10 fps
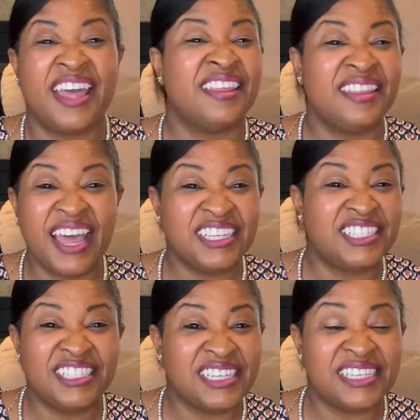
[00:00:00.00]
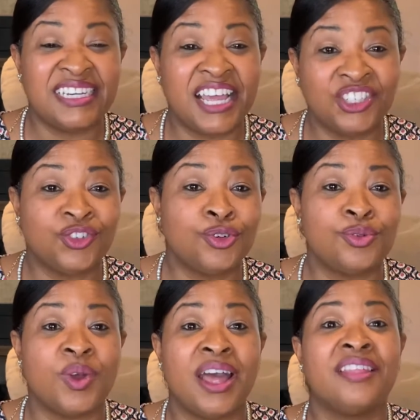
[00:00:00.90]
That's just not true.
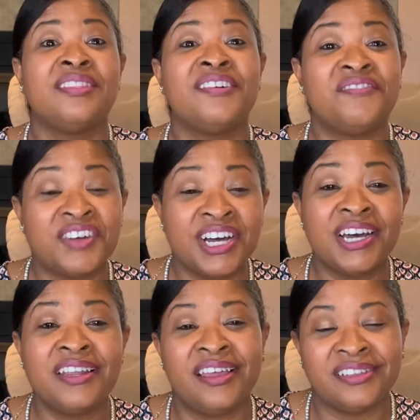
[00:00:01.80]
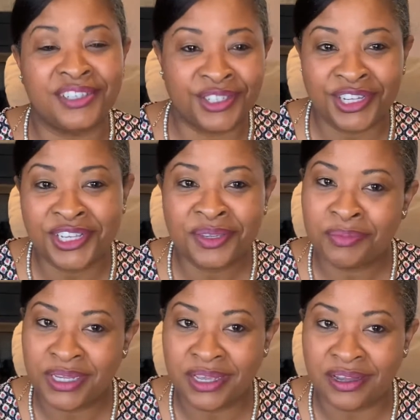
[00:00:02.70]
The fun has just
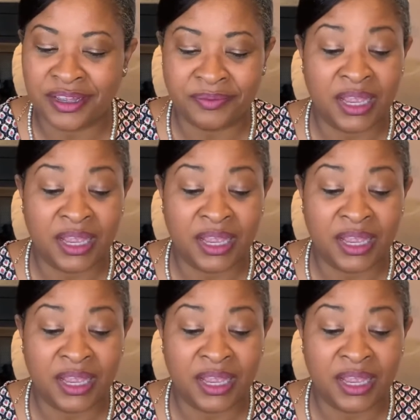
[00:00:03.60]
begun.